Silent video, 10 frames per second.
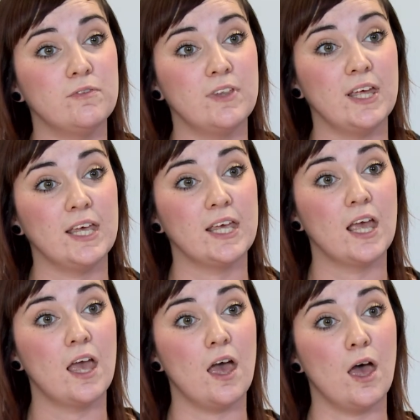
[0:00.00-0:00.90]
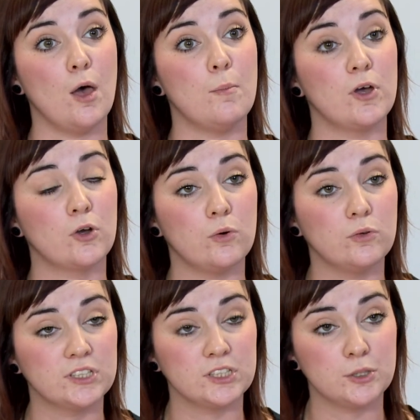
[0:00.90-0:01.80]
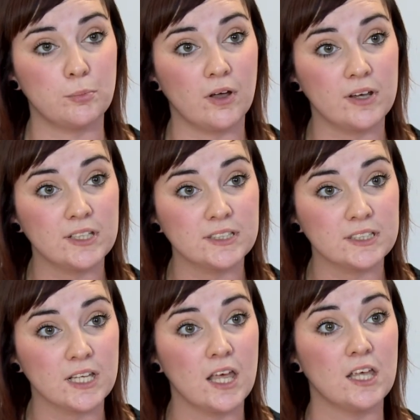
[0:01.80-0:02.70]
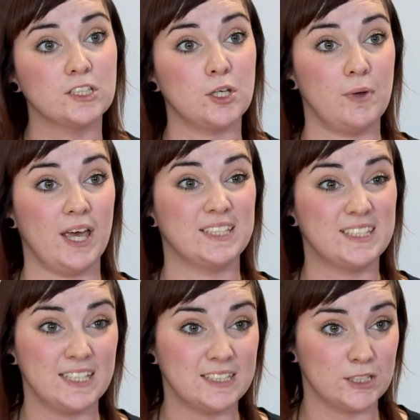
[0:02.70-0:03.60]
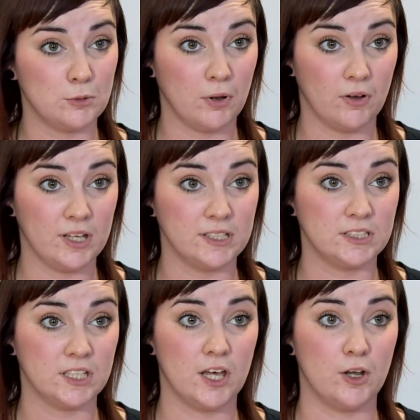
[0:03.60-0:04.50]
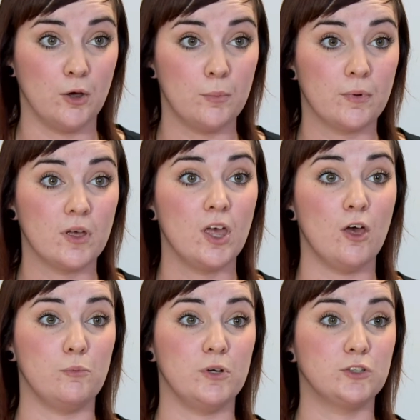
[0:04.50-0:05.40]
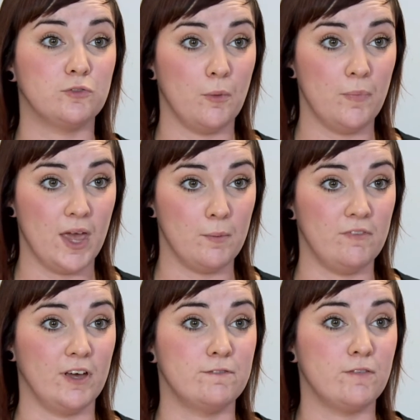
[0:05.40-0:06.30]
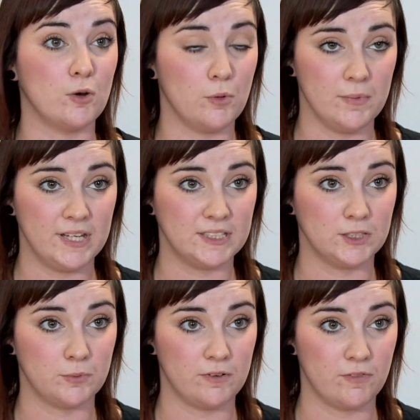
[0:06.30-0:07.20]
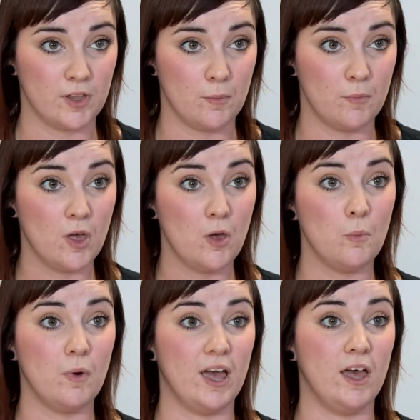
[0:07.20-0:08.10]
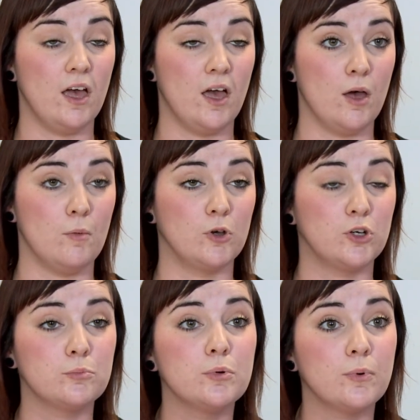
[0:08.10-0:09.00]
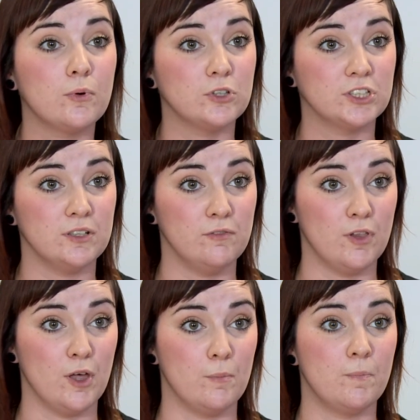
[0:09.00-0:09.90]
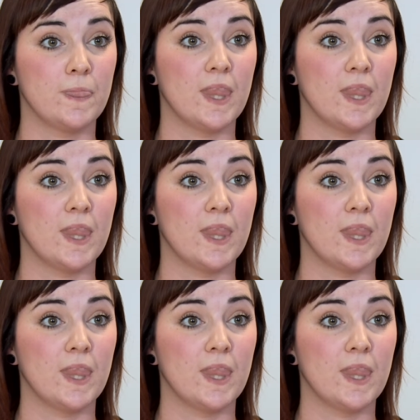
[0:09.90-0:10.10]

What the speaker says: with the Accords suppliers. So we had 60 suppliers turn up, of which from there we've had follow-up meetings with them where a good proportion of them